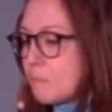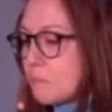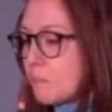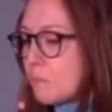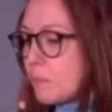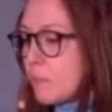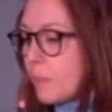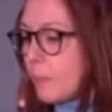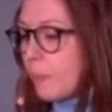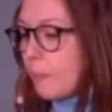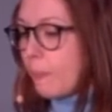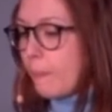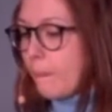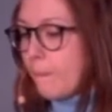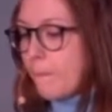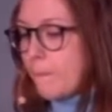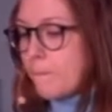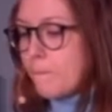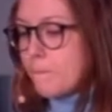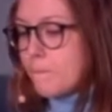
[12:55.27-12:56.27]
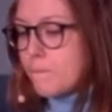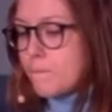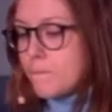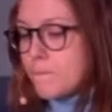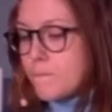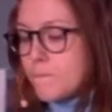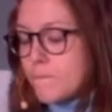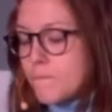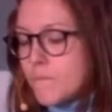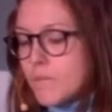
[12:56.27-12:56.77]

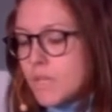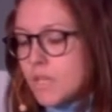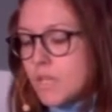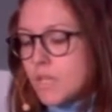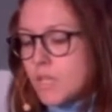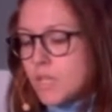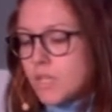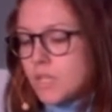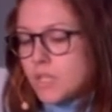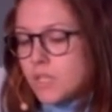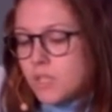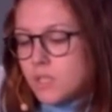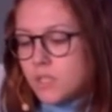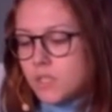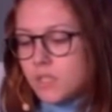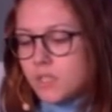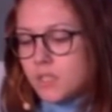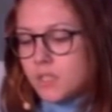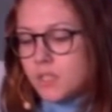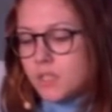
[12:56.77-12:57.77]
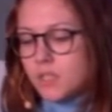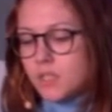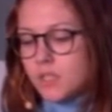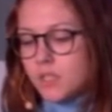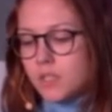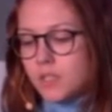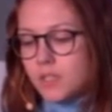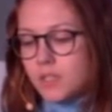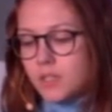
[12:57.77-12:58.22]
Nobody speaks.